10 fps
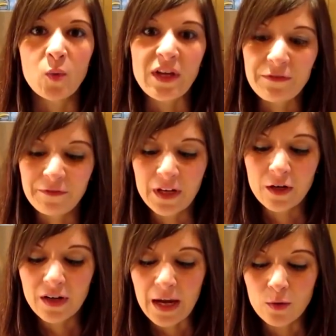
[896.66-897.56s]
We
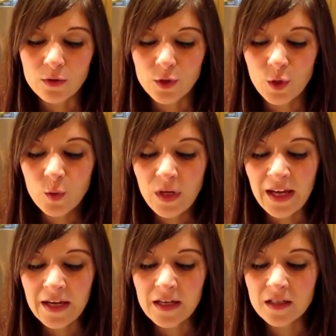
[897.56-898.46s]
figured out two
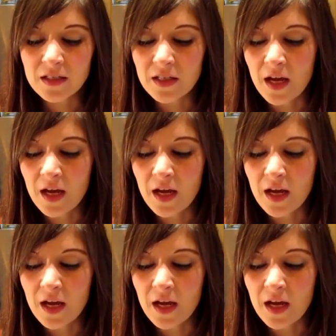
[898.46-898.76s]
cans.